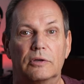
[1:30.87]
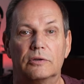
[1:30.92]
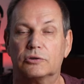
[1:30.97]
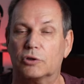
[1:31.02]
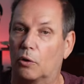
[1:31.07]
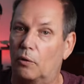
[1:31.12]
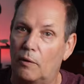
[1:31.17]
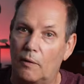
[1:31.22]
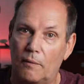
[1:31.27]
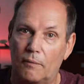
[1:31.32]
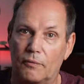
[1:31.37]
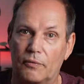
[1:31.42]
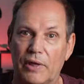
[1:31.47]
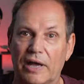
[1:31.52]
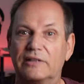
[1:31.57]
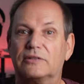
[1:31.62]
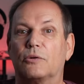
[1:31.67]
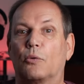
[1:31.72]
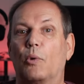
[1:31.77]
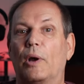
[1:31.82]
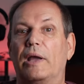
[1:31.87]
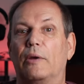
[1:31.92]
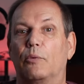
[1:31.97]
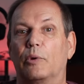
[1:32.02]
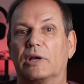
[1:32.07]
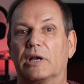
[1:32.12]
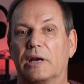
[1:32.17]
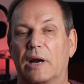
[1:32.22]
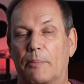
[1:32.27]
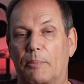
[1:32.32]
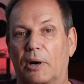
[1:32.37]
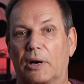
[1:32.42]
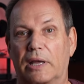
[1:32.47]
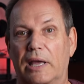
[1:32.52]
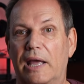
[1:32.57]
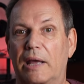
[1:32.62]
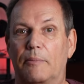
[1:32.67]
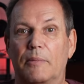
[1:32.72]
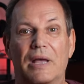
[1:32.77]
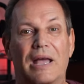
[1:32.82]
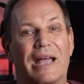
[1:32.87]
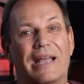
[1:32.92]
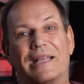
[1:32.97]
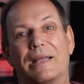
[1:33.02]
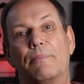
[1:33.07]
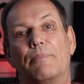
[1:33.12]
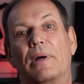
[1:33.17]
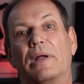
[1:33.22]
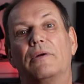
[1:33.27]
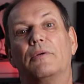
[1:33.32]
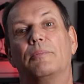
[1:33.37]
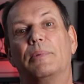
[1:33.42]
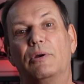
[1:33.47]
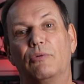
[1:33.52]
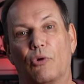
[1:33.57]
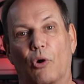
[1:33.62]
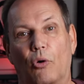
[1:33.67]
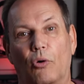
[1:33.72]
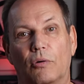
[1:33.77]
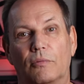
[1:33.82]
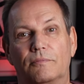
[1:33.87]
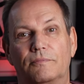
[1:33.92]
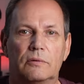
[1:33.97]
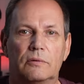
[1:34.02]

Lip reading: So that's a way we can up our game and get better B-roll.